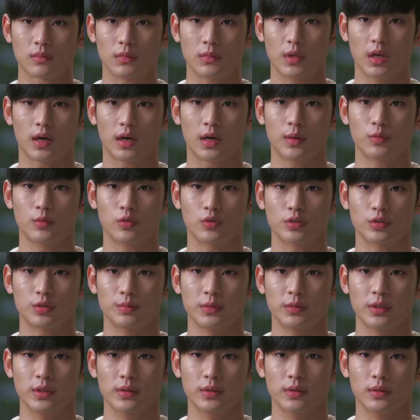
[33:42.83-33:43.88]
The hero told him
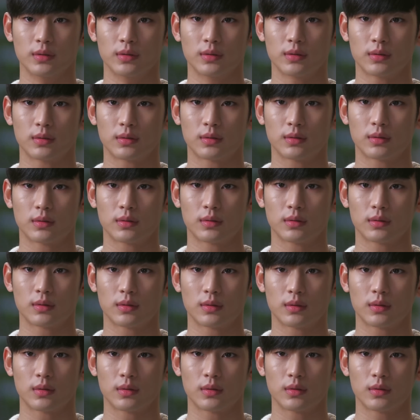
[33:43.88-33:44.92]
to stop what he was
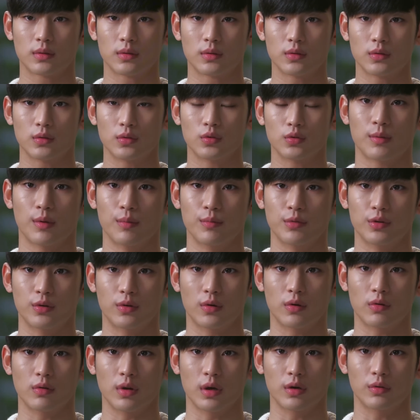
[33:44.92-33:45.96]
doing. At
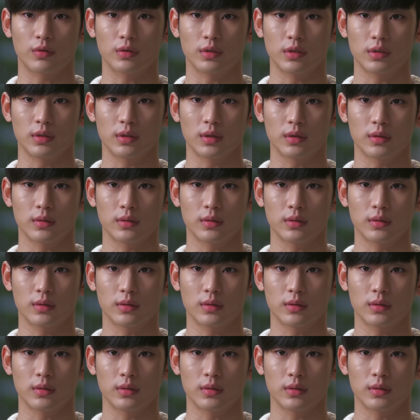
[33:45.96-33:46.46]
that point, the guy